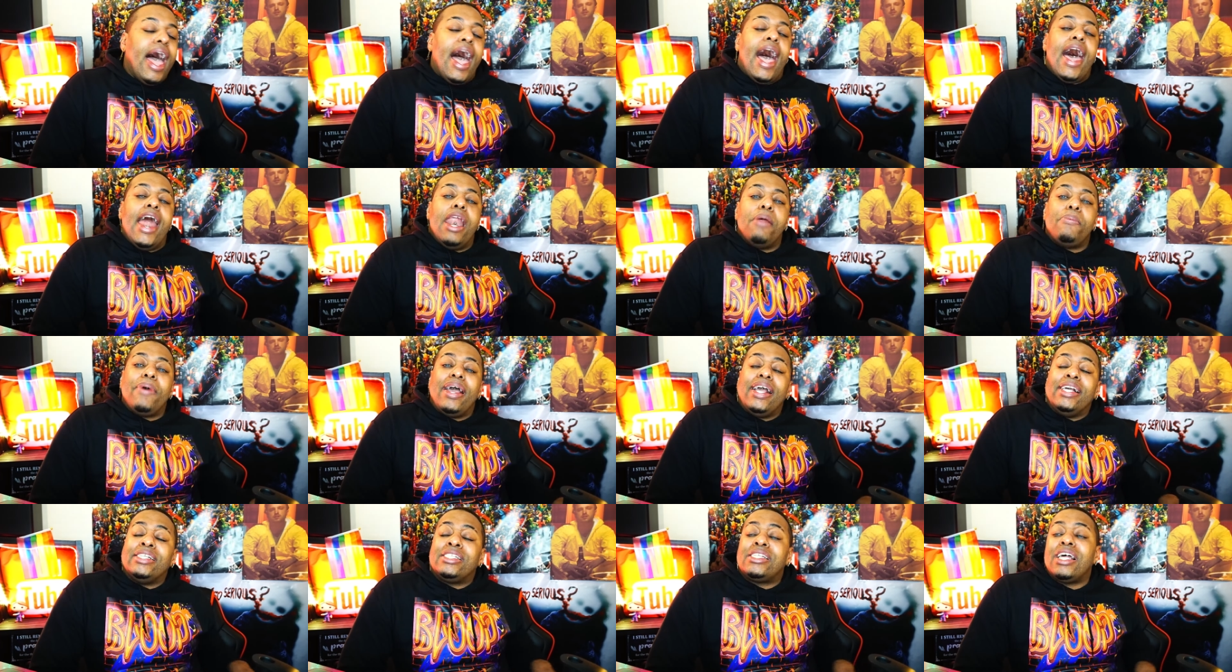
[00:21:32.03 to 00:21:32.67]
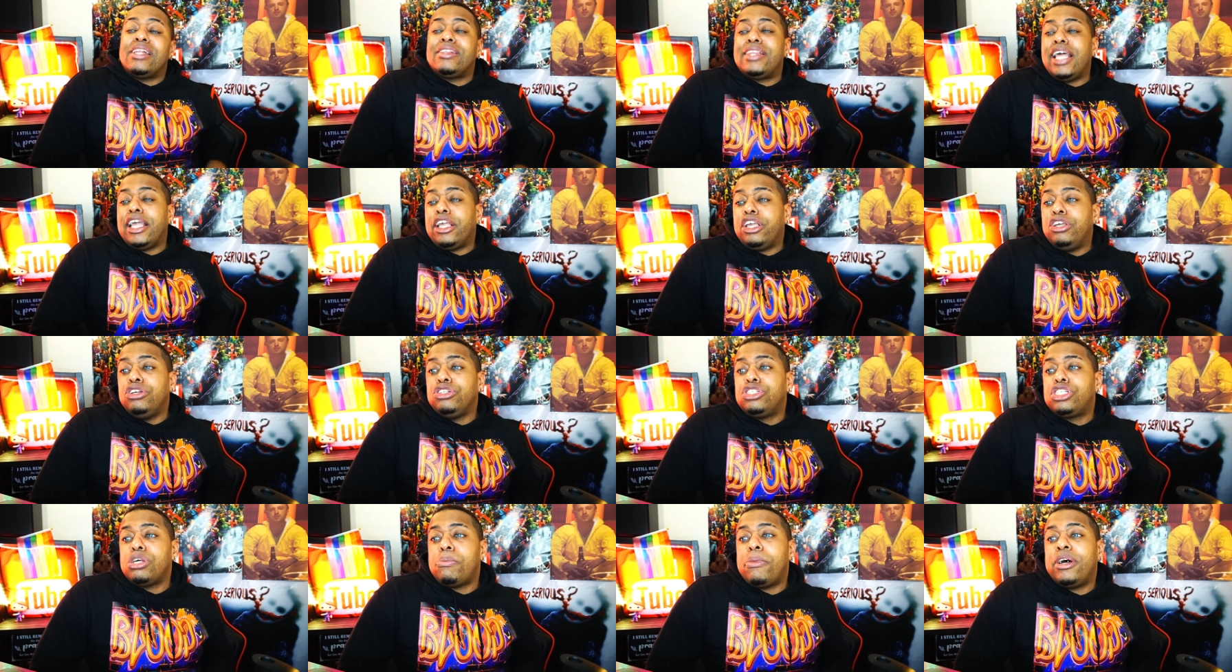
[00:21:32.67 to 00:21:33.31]
Anyways, thank
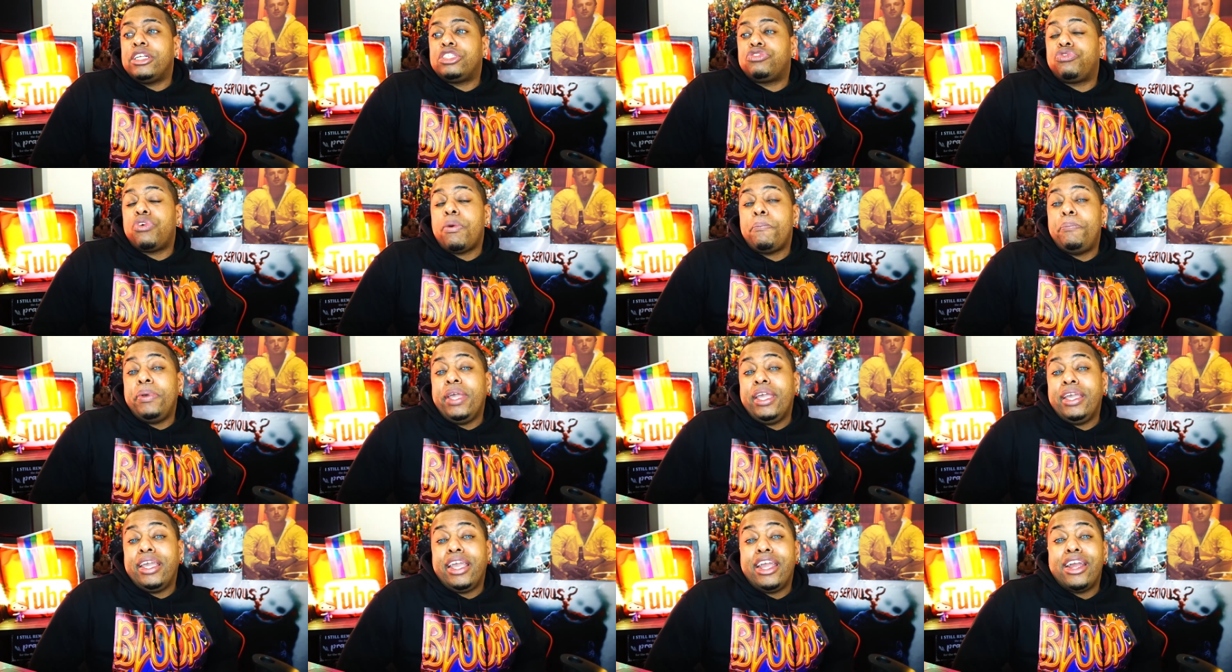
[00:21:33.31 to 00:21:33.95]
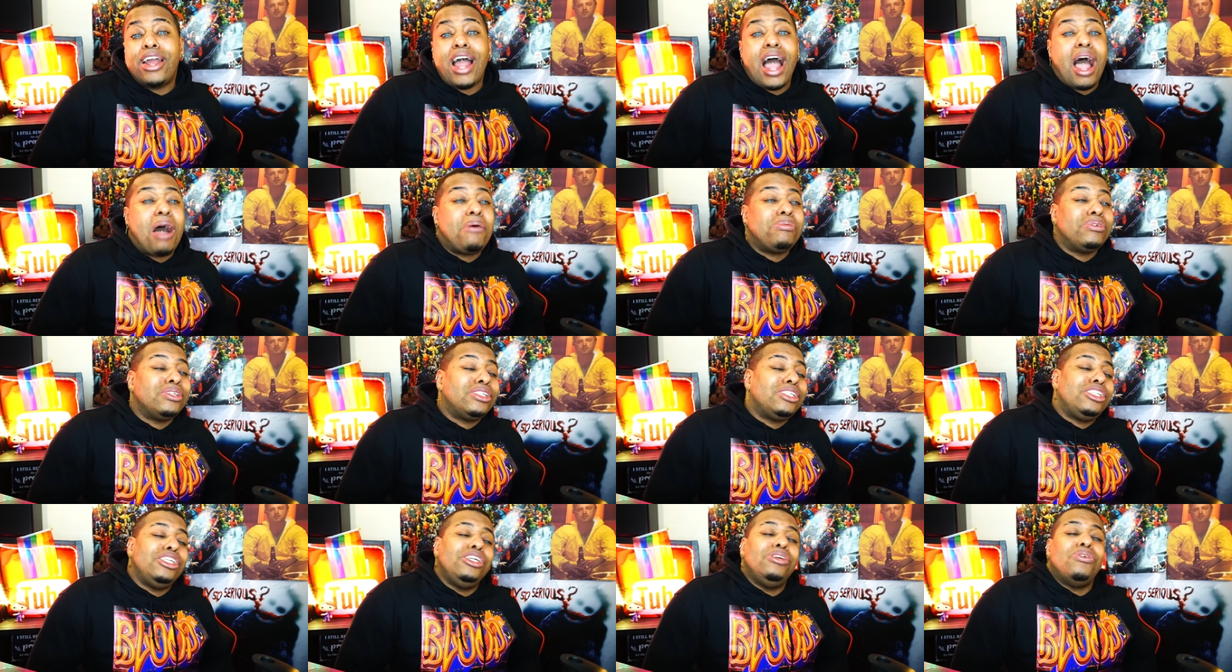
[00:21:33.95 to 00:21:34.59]
you so much for being here. I
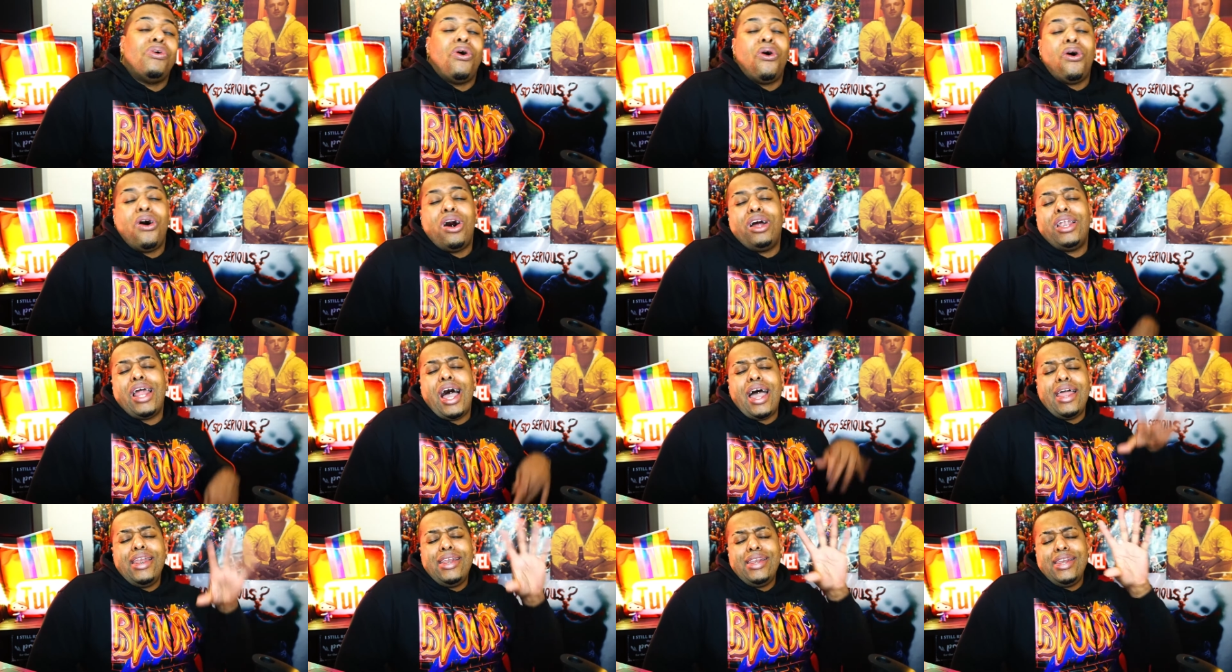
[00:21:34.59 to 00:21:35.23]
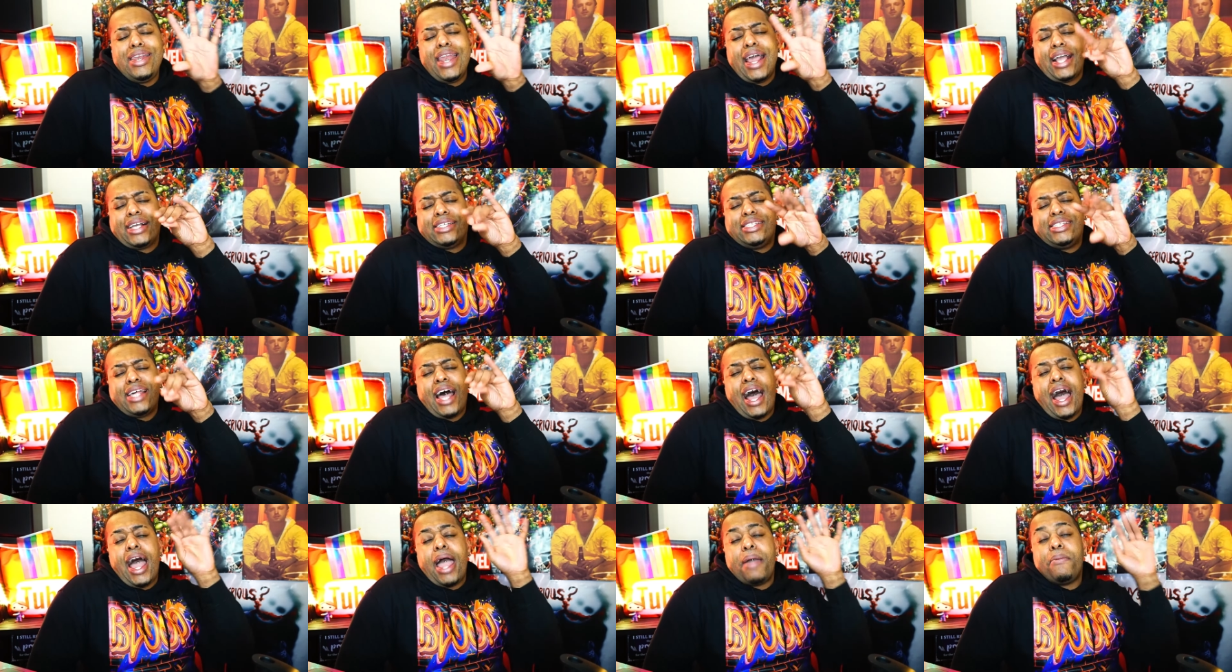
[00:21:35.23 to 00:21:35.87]
will see you all next
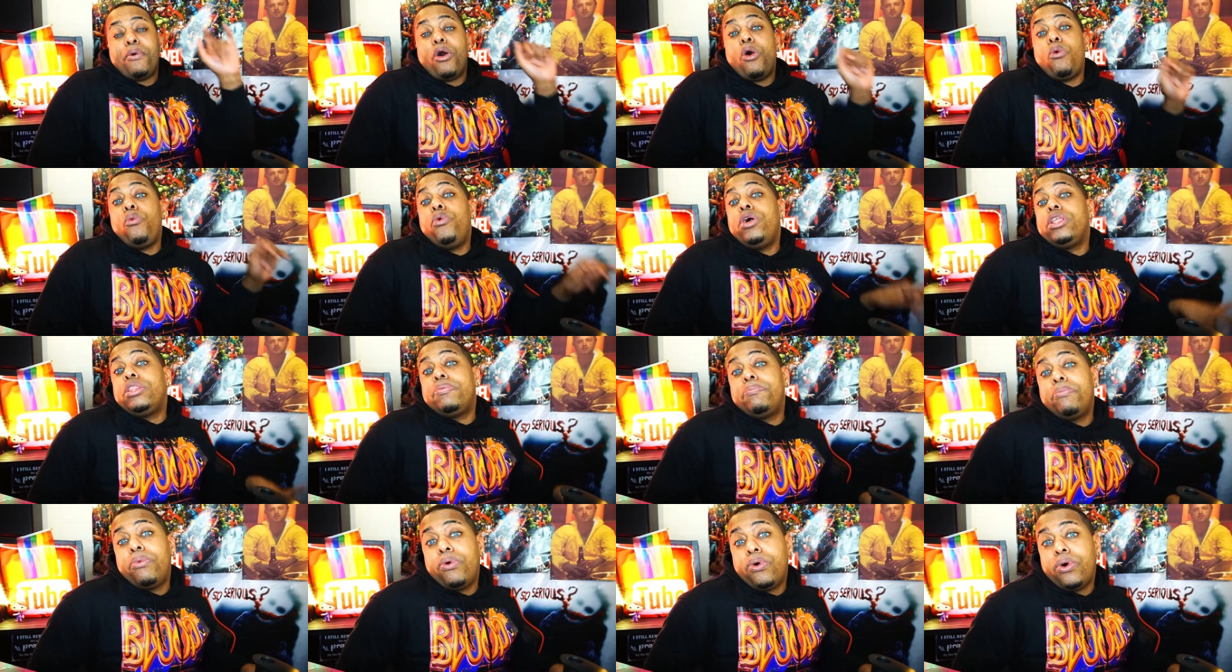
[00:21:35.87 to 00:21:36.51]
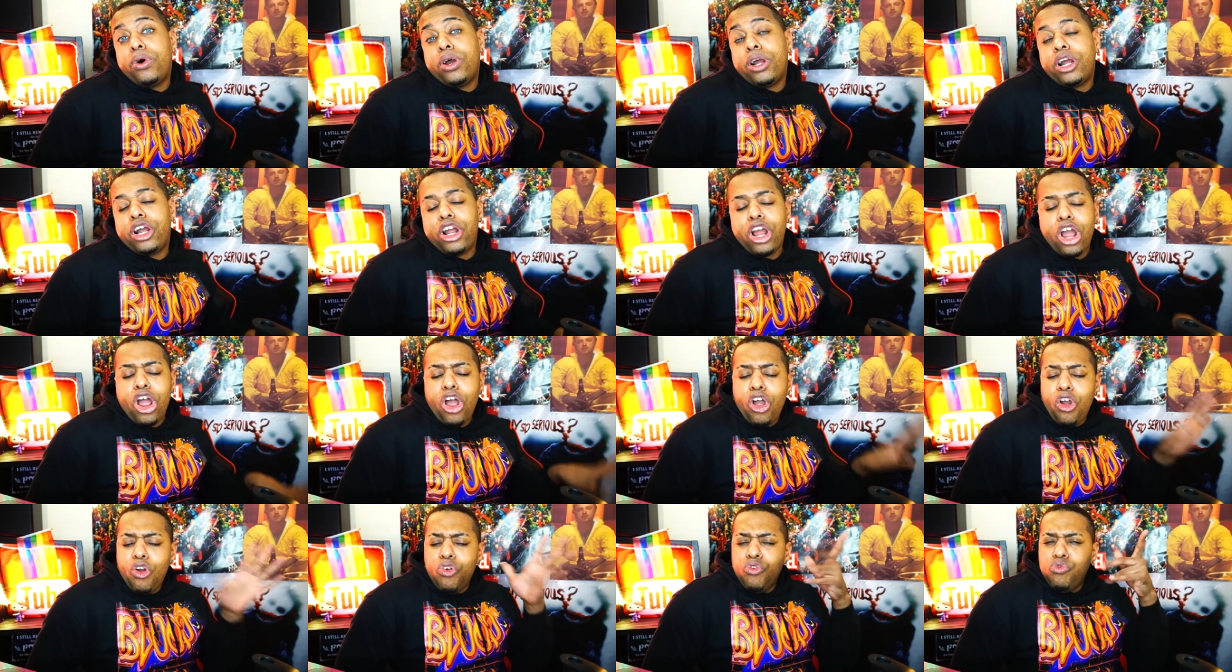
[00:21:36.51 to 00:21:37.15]
time with more
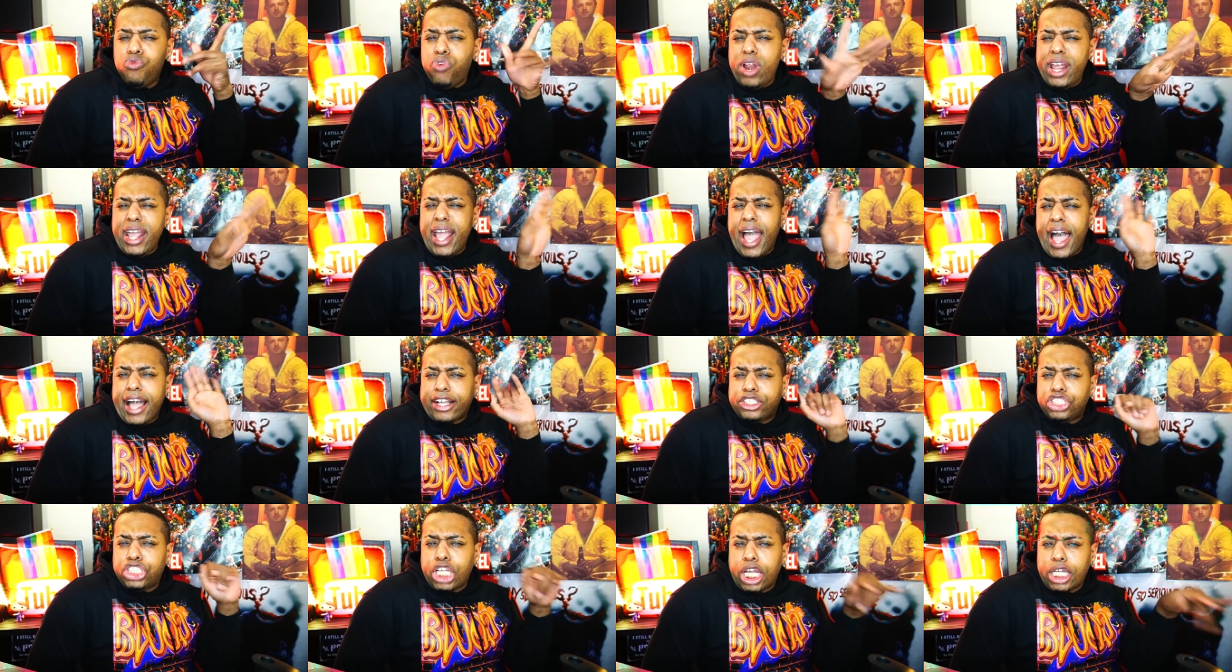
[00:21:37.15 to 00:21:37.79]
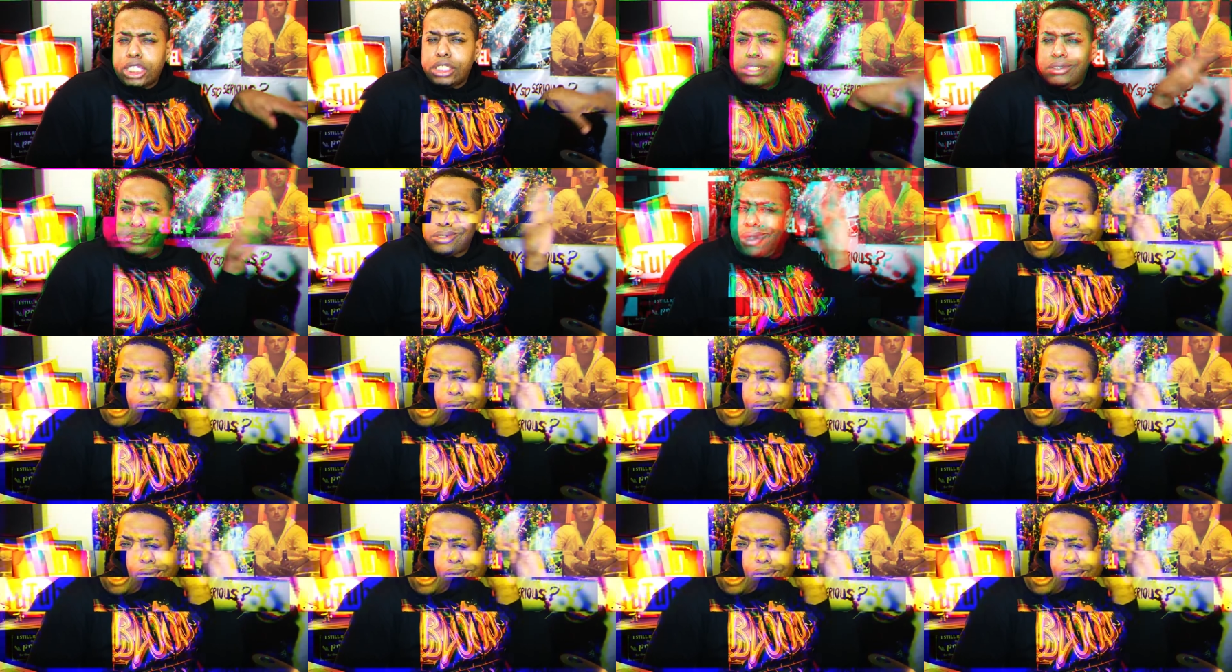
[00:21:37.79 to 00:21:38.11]
reactions.